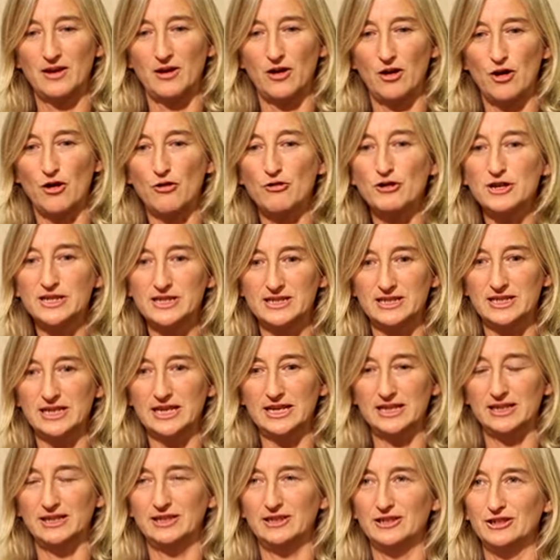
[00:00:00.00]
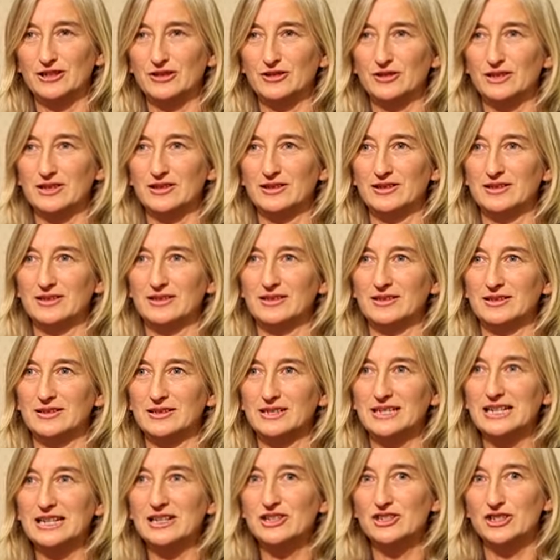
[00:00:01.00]
oracy, you know, that the
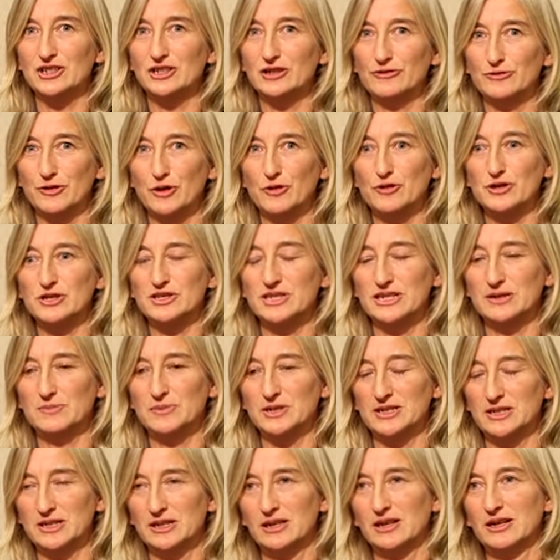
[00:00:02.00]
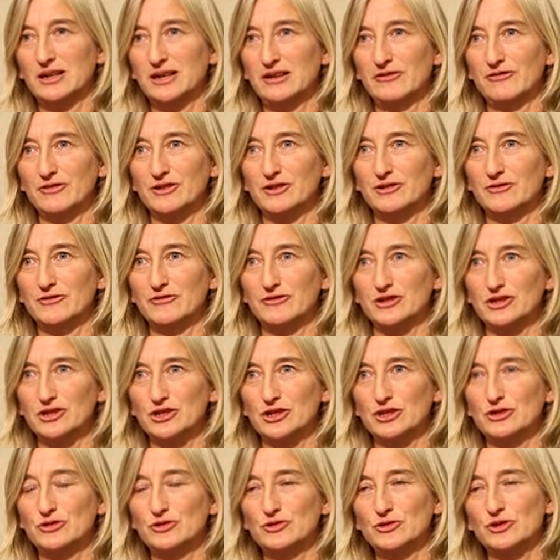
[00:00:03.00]
teaching of oracy, particularly for
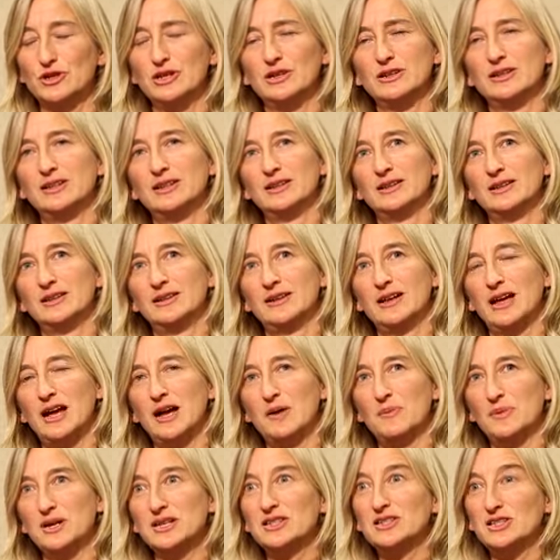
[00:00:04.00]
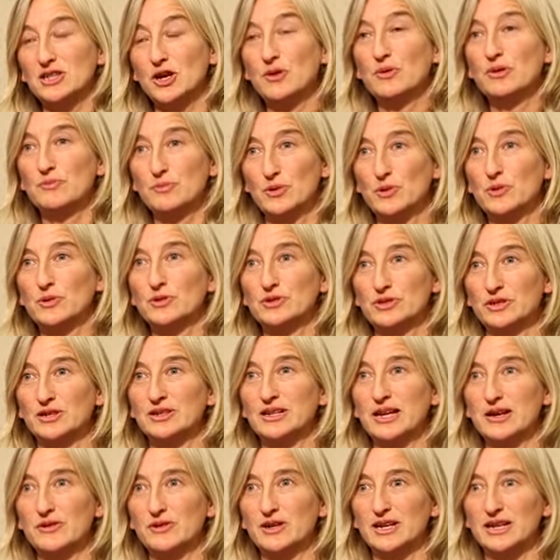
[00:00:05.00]
children, is so important
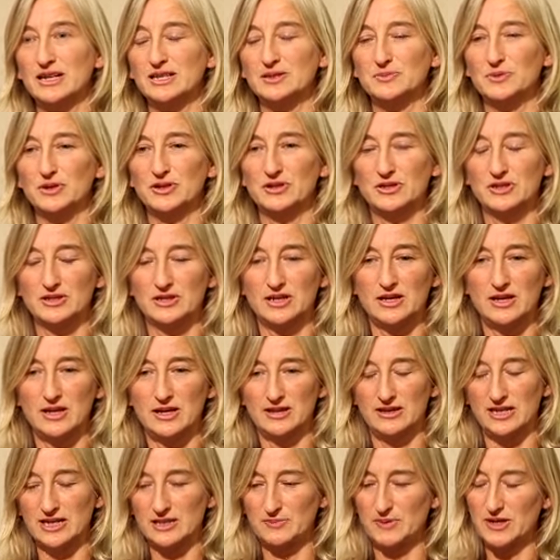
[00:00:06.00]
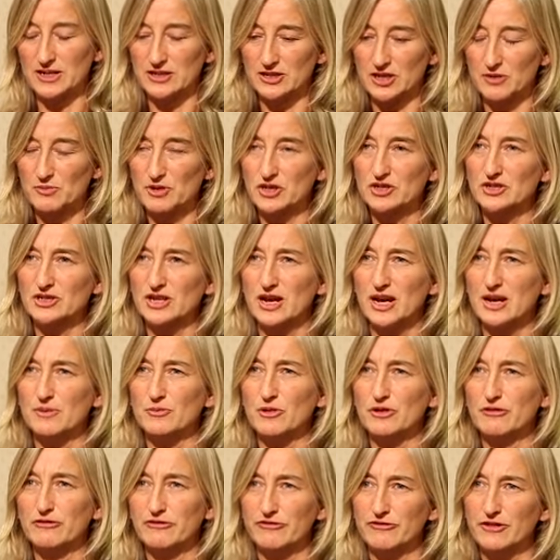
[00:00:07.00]
nowadays, because they spend so much time
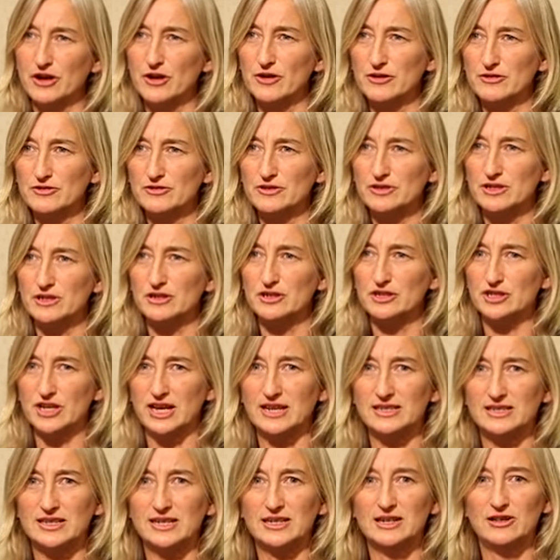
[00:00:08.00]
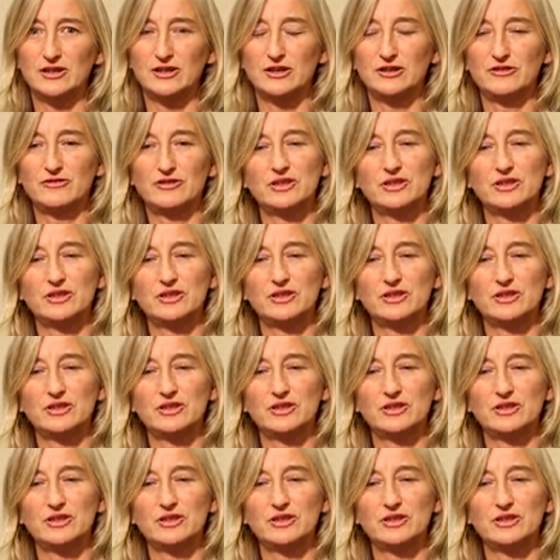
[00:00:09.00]
on phones and chatting. A lot of